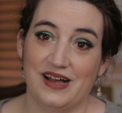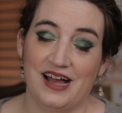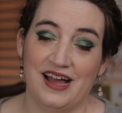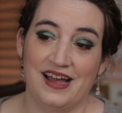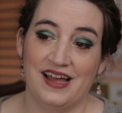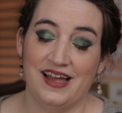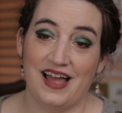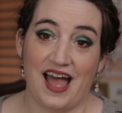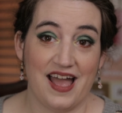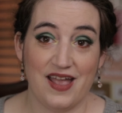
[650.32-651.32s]

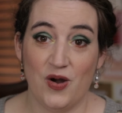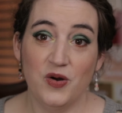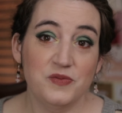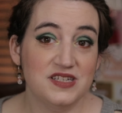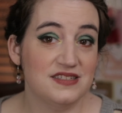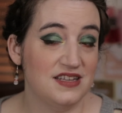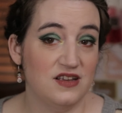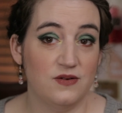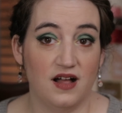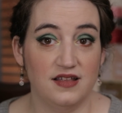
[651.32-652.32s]
I hope to see
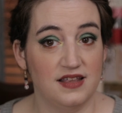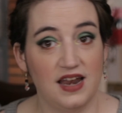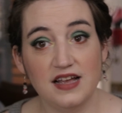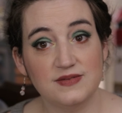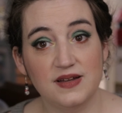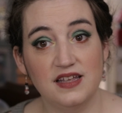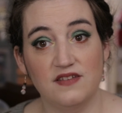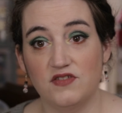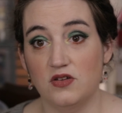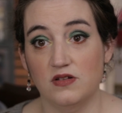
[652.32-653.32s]
you all in the next one.
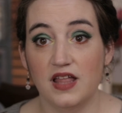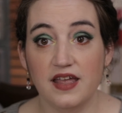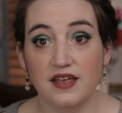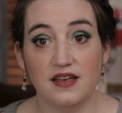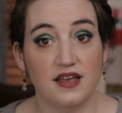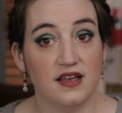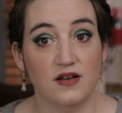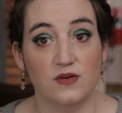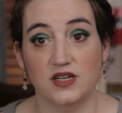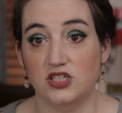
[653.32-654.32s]
If you like
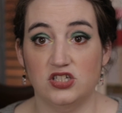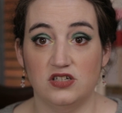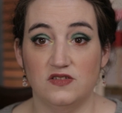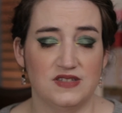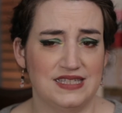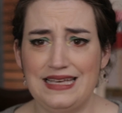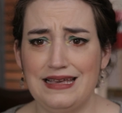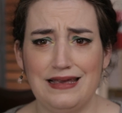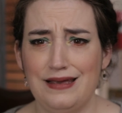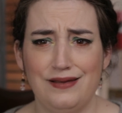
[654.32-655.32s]
what you
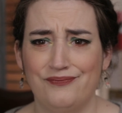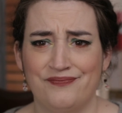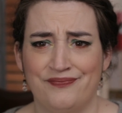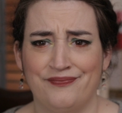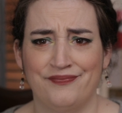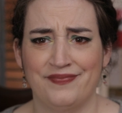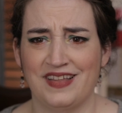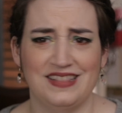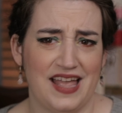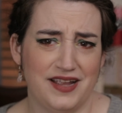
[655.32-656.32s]
see,
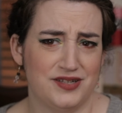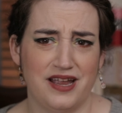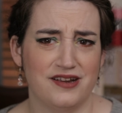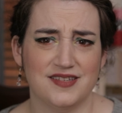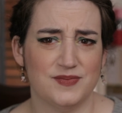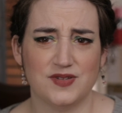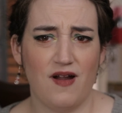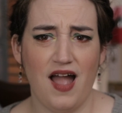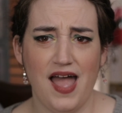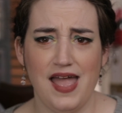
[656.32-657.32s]
like, share,
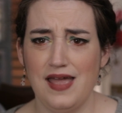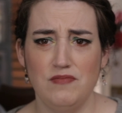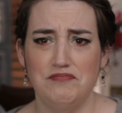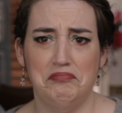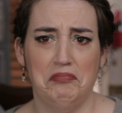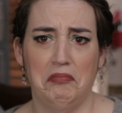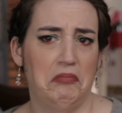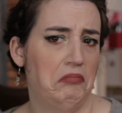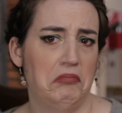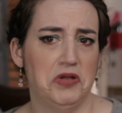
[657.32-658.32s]
subscribe,
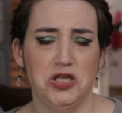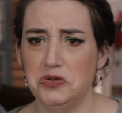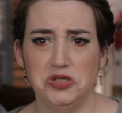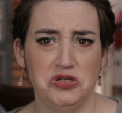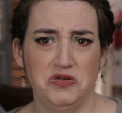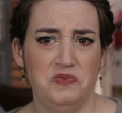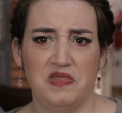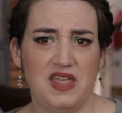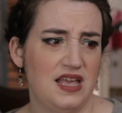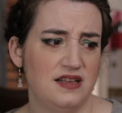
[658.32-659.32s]
YouTube
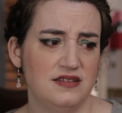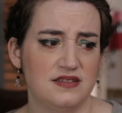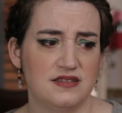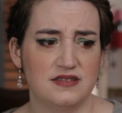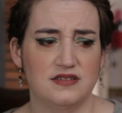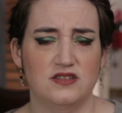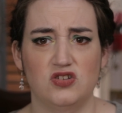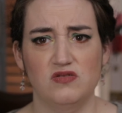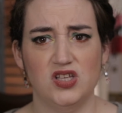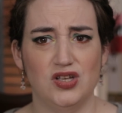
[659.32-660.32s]
things,
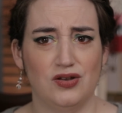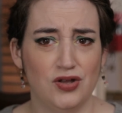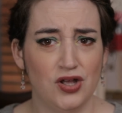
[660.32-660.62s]
do the